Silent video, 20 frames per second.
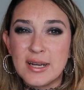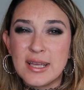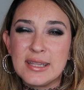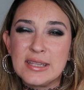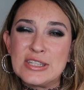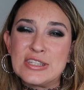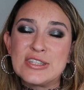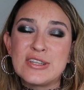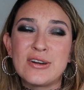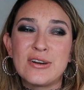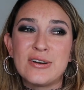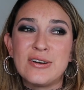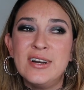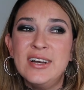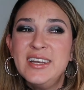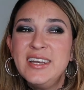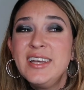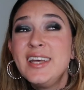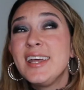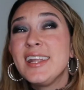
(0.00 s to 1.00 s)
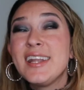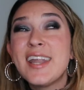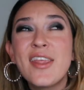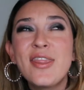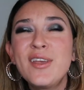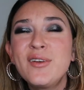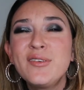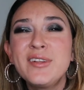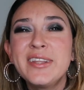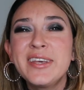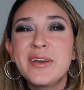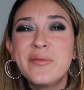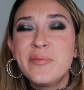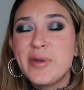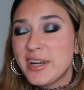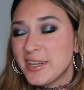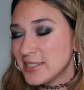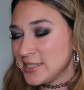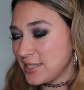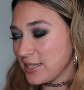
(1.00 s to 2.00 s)
And so nothing really
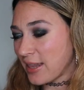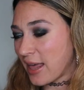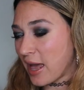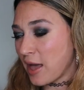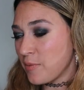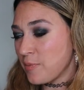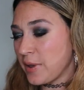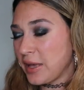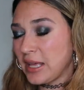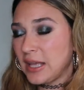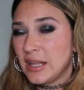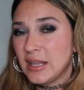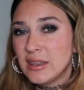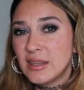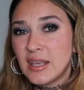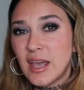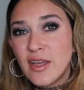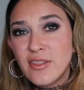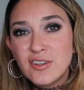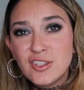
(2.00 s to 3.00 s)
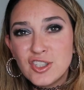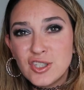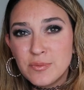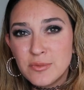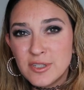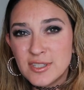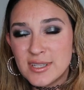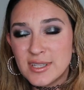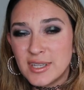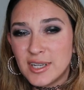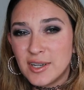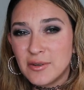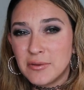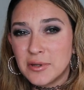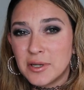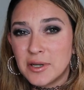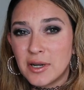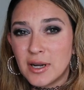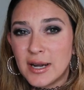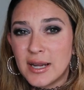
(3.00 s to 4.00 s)
compares to that, but the other shimmers in here
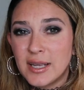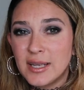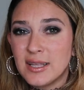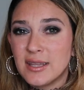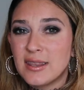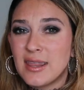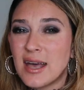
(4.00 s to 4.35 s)
were great.